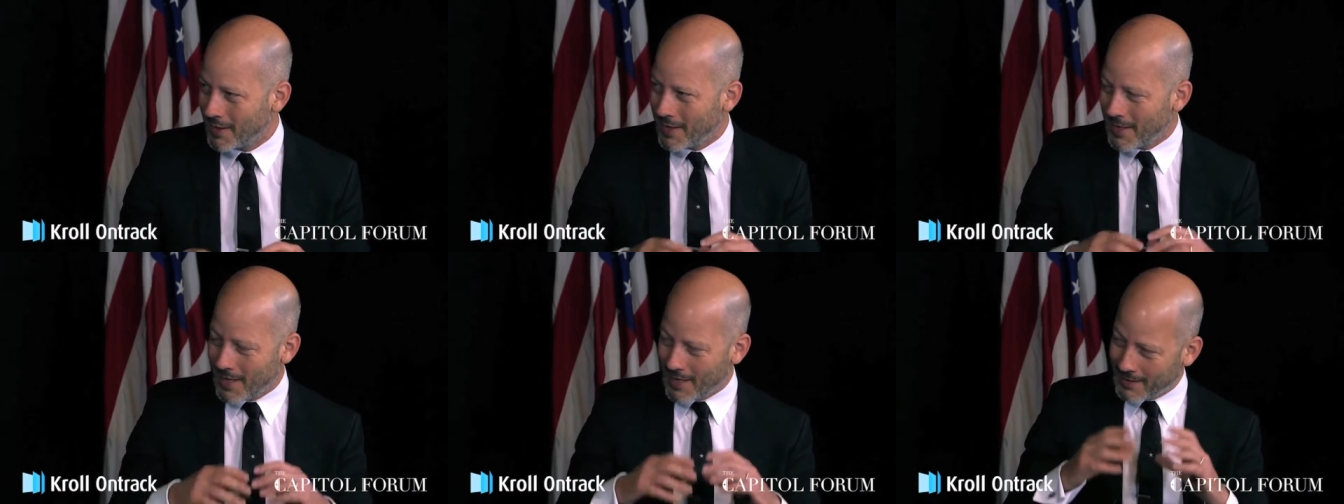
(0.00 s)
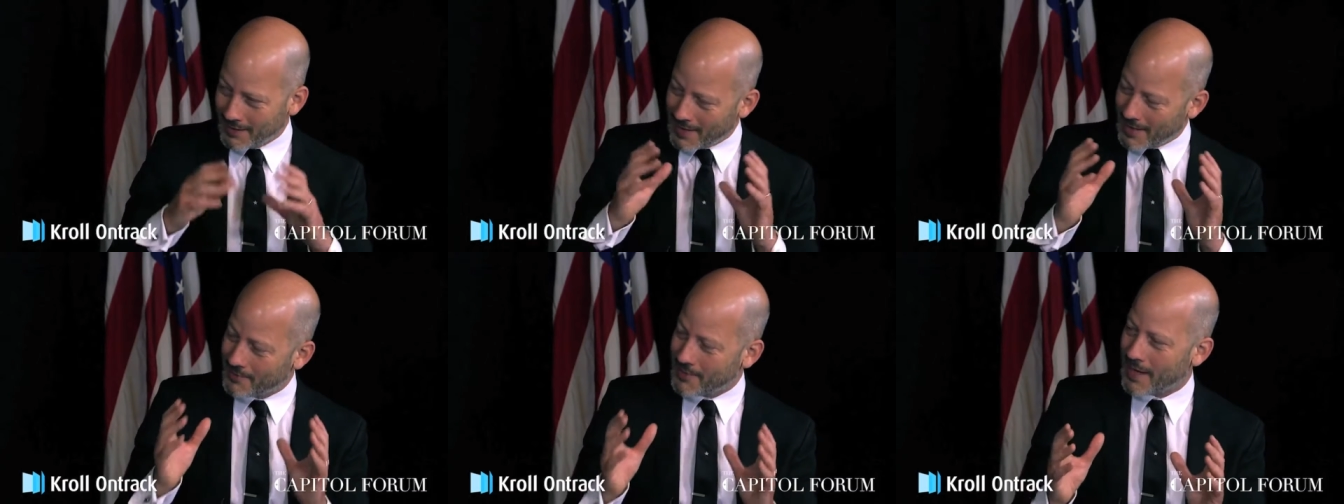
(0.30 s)
and
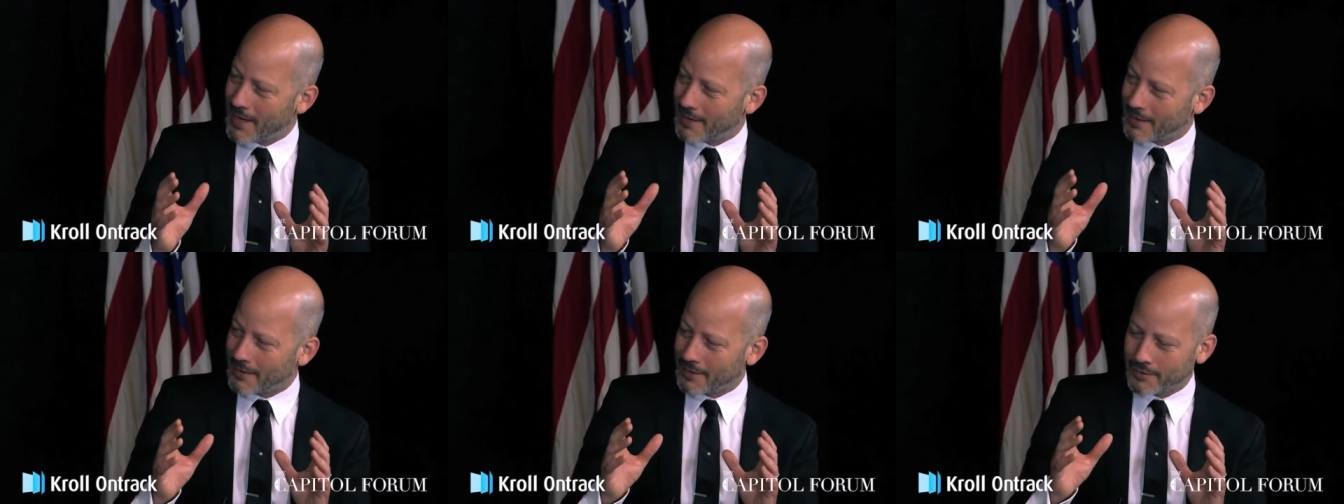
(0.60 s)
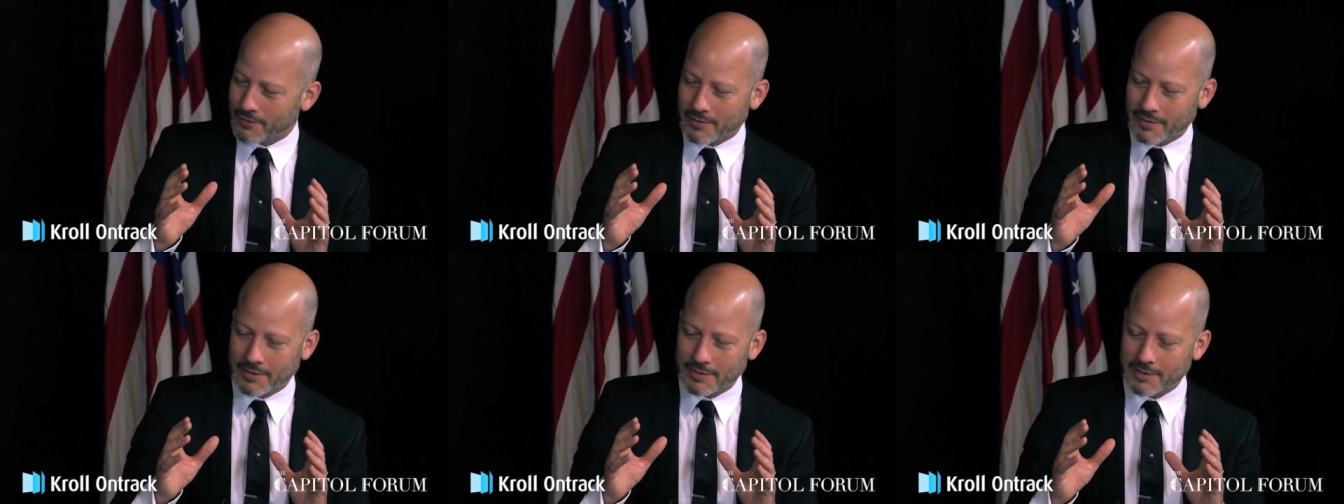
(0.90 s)
get that
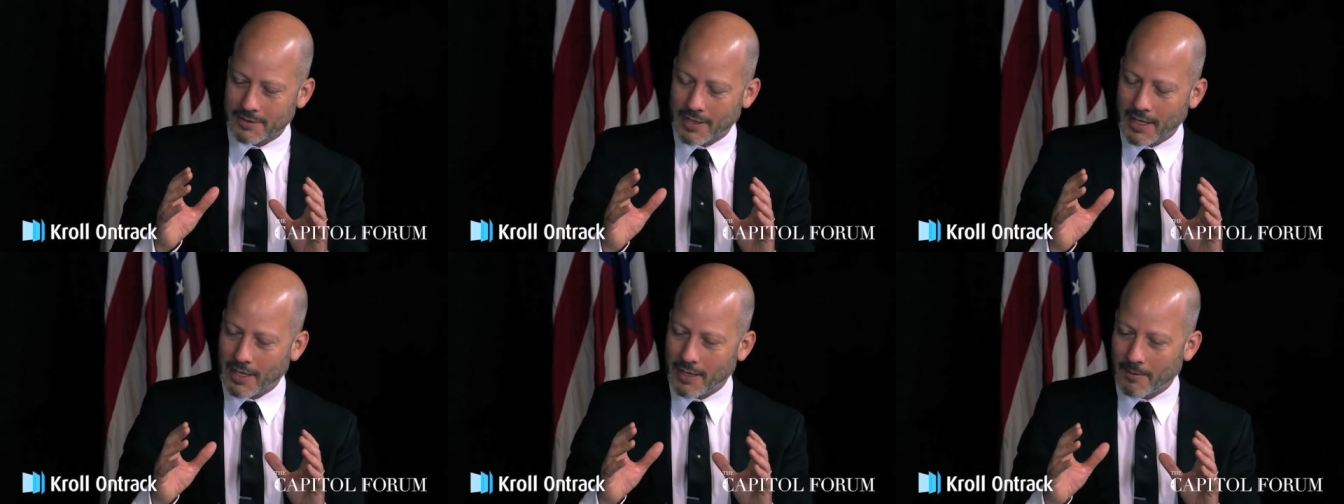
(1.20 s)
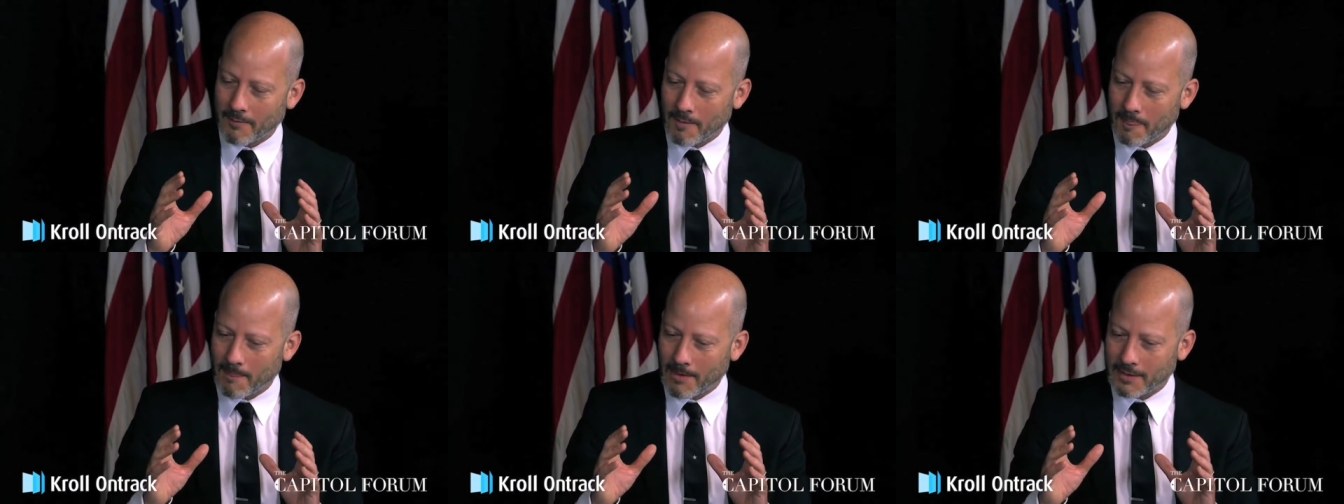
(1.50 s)
clearance
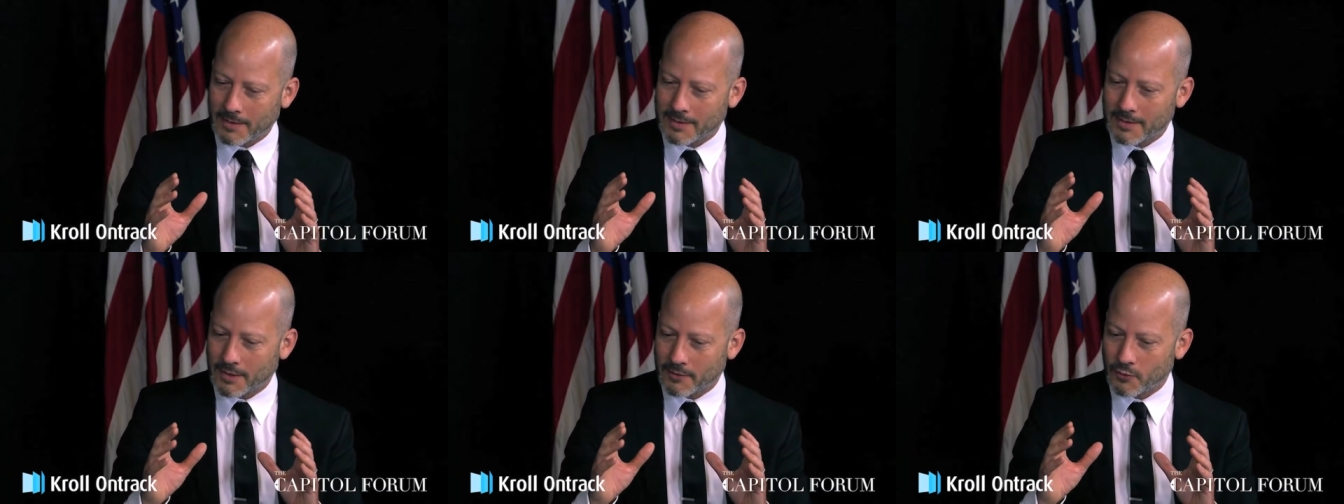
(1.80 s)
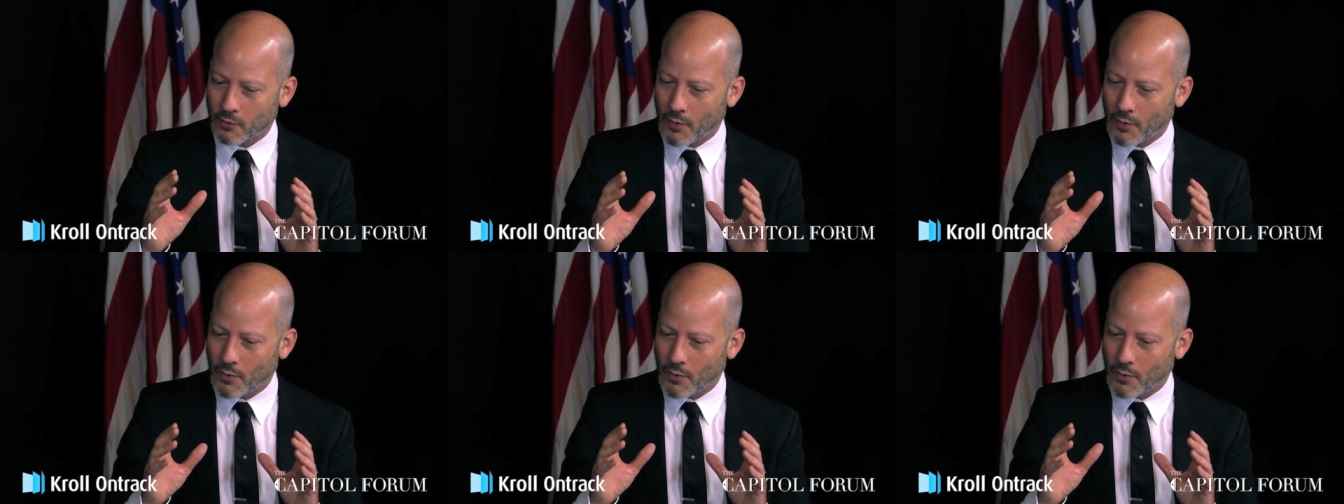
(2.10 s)
um, in such a